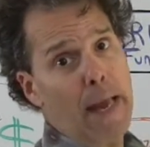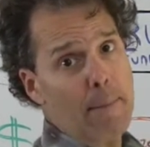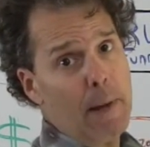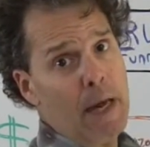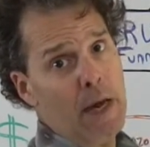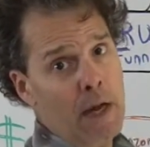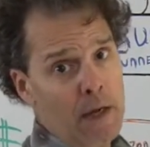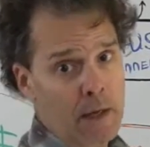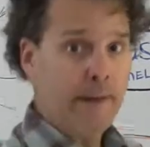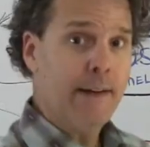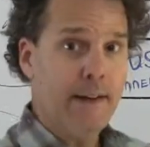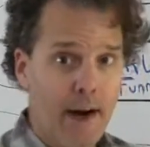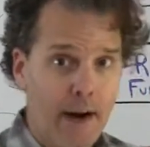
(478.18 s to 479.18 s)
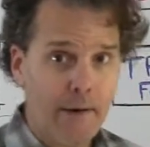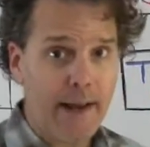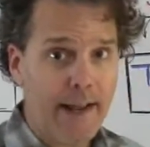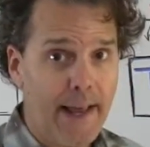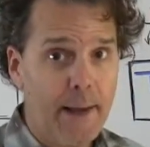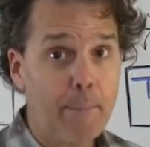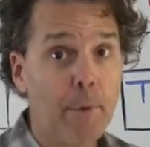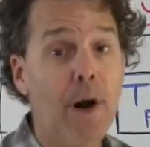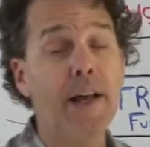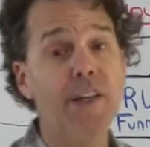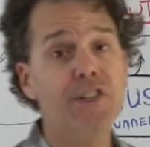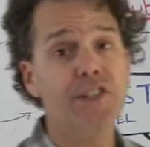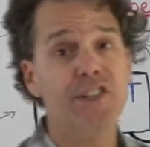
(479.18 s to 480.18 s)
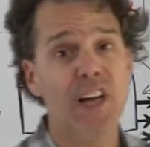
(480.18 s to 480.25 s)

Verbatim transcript: baby! All right, hey, Brian G.